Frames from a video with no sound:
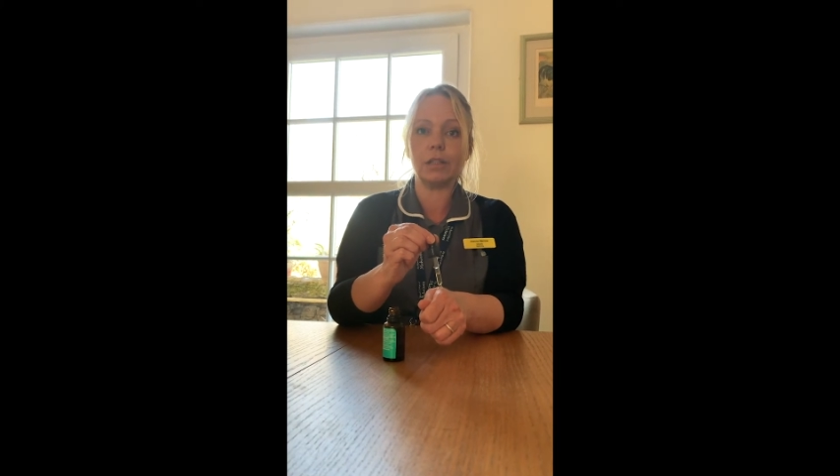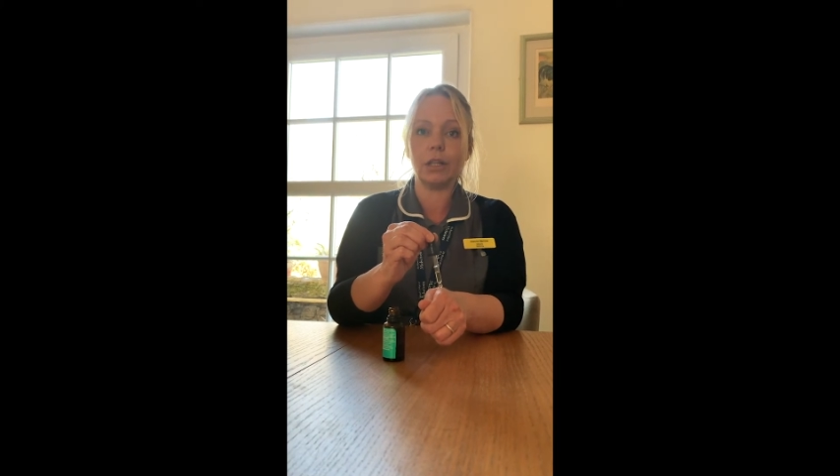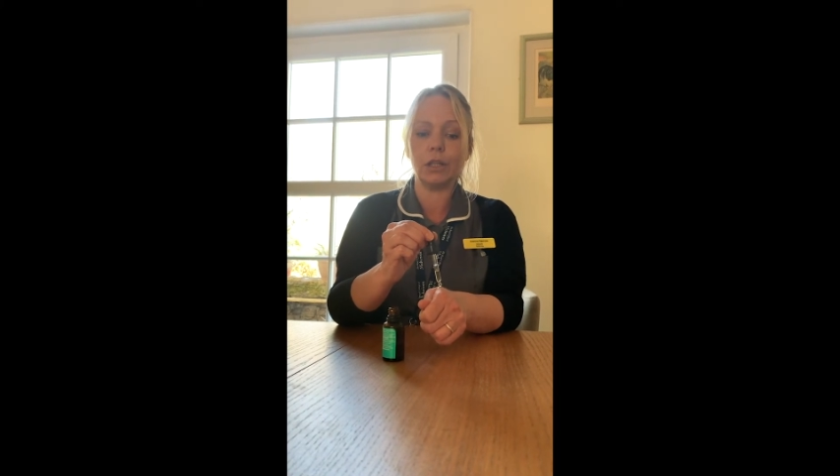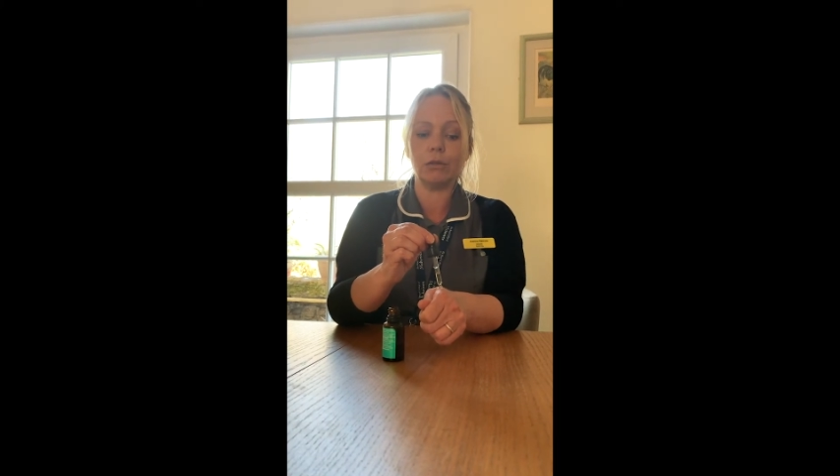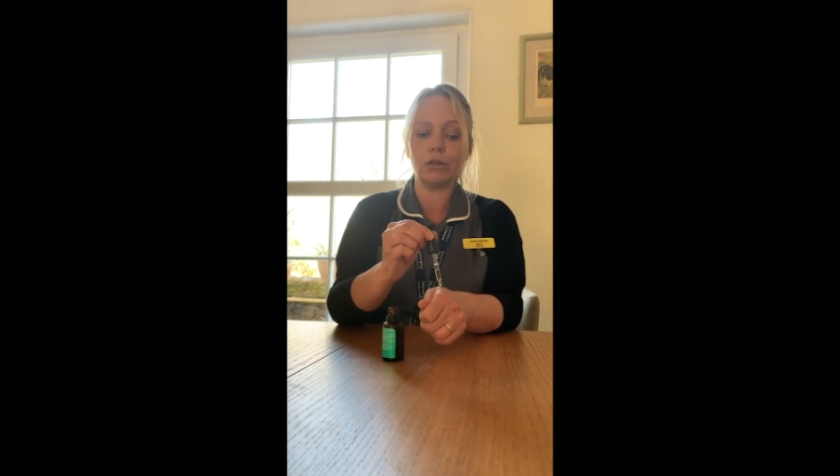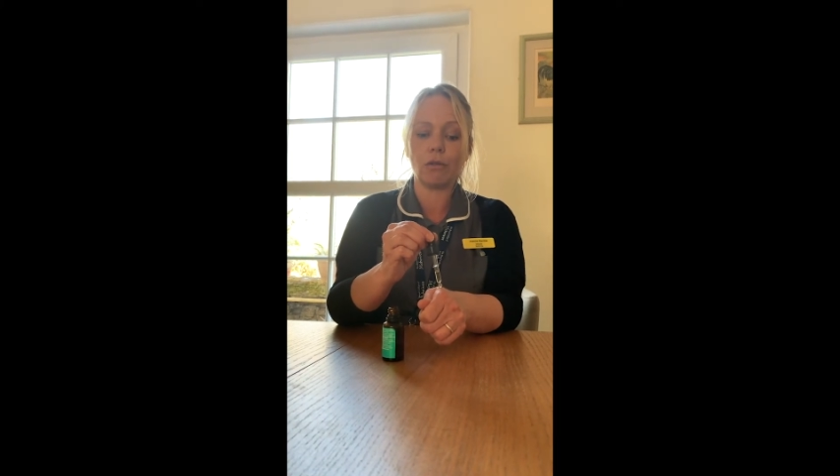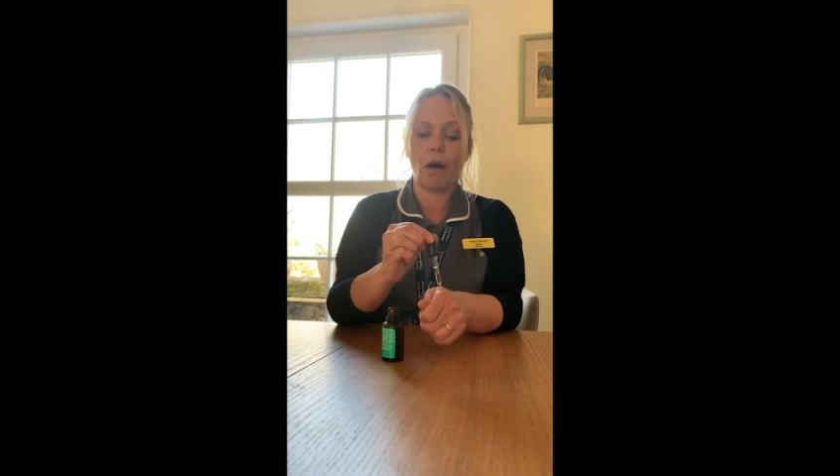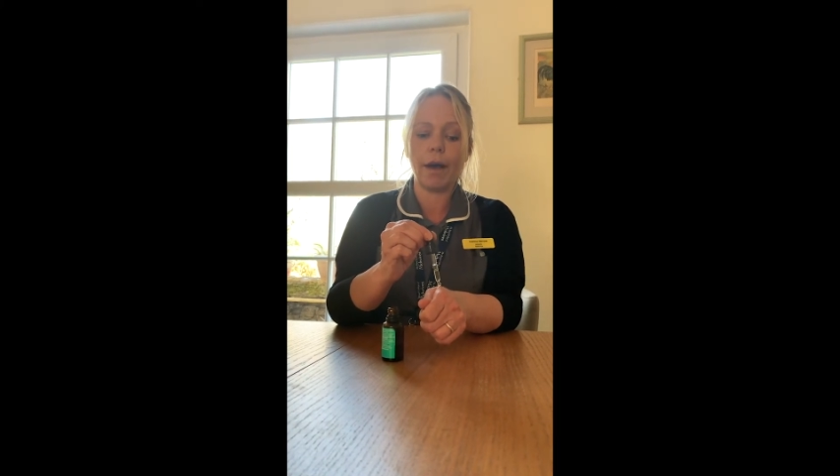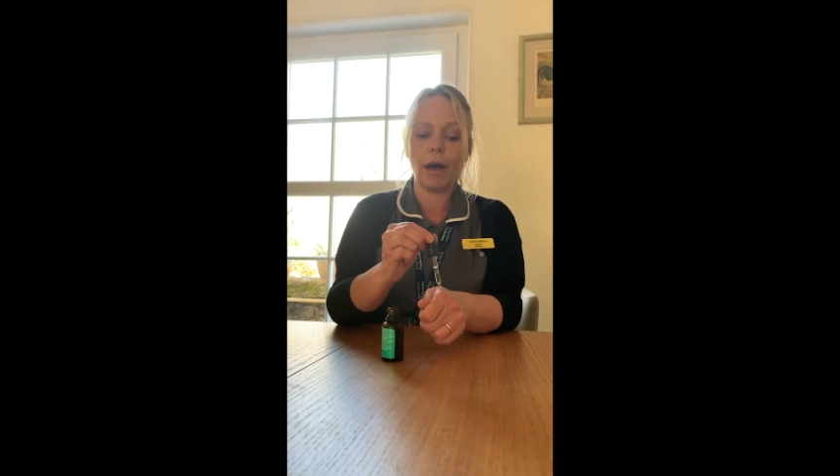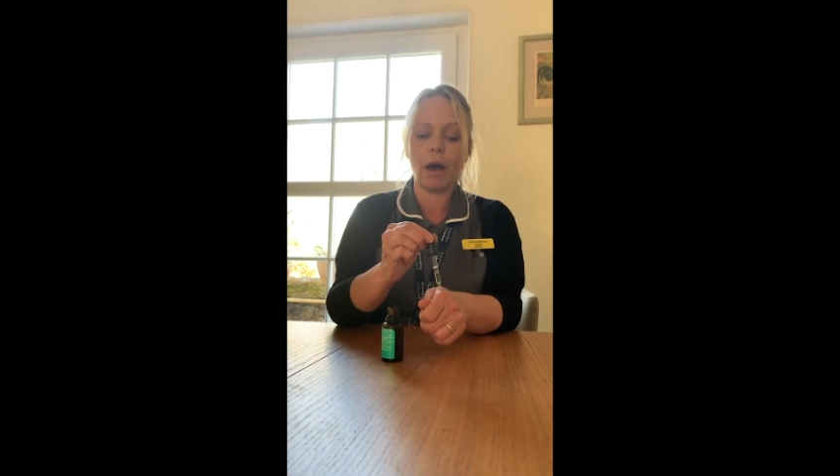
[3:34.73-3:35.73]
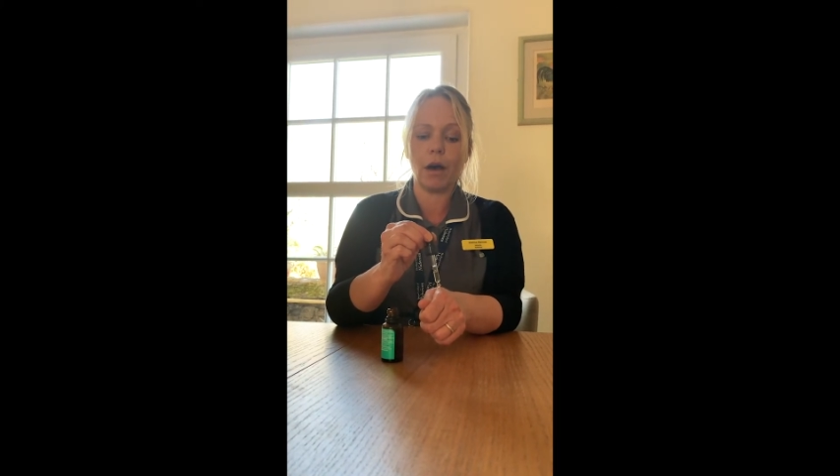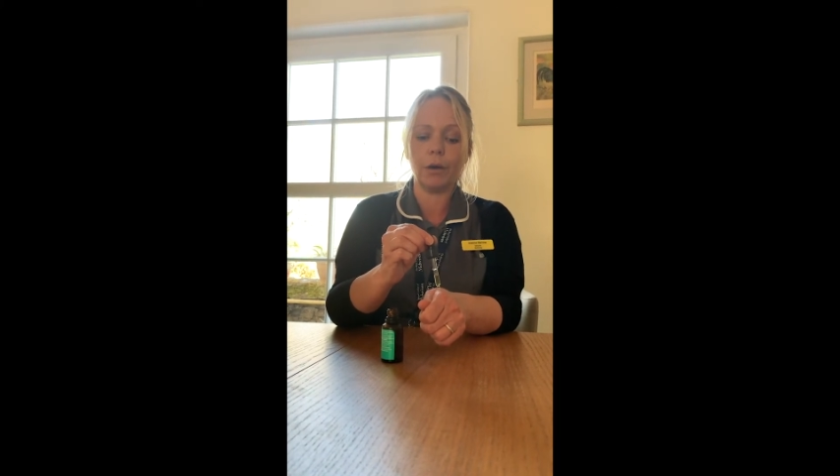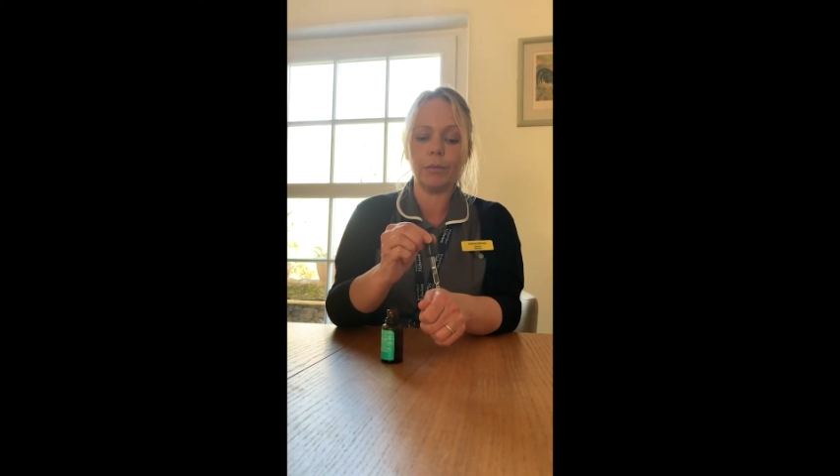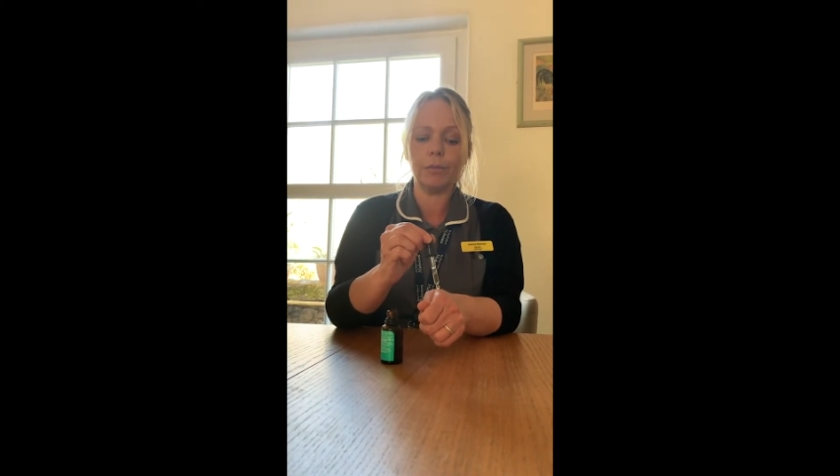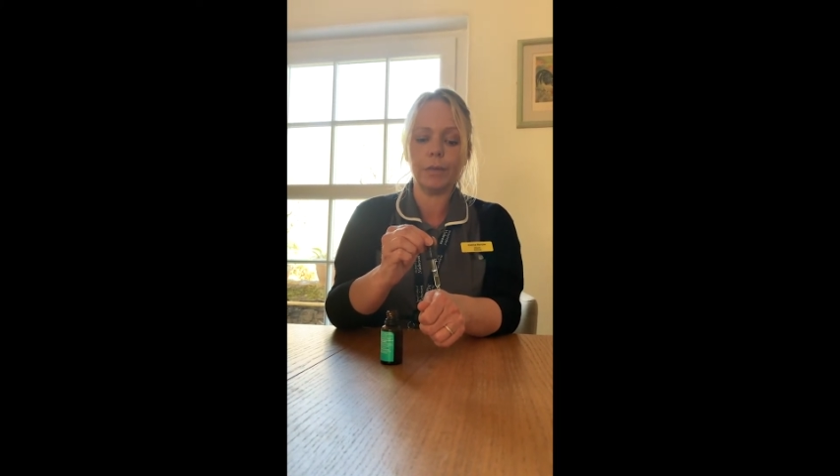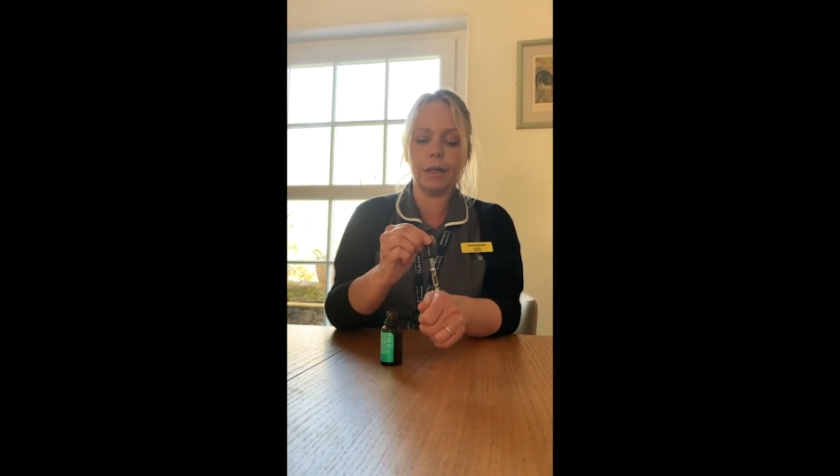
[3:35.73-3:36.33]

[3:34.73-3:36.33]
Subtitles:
that you try at home.